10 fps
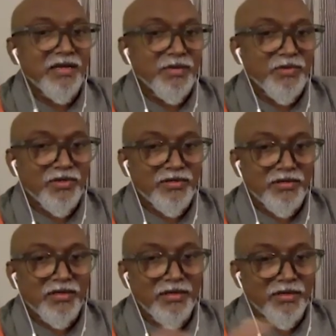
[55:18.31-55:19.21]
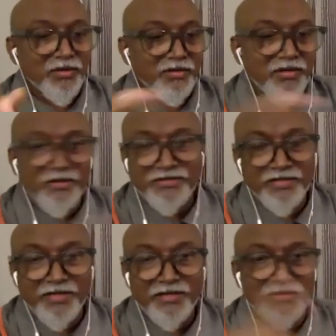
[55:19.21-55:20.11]
i'm not you know, there is
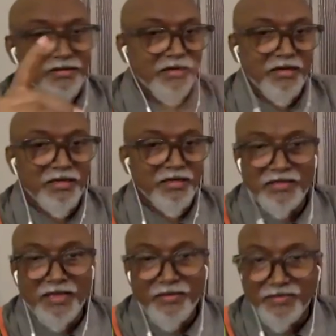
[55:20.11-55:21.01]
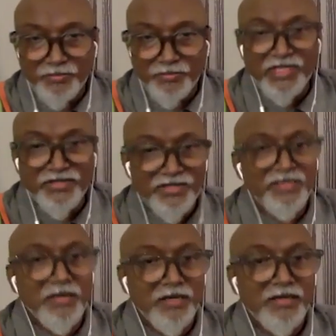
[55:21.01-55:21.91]
theater, as I was
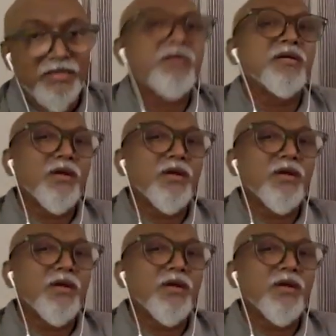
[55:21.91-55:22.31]
mentioning earlier.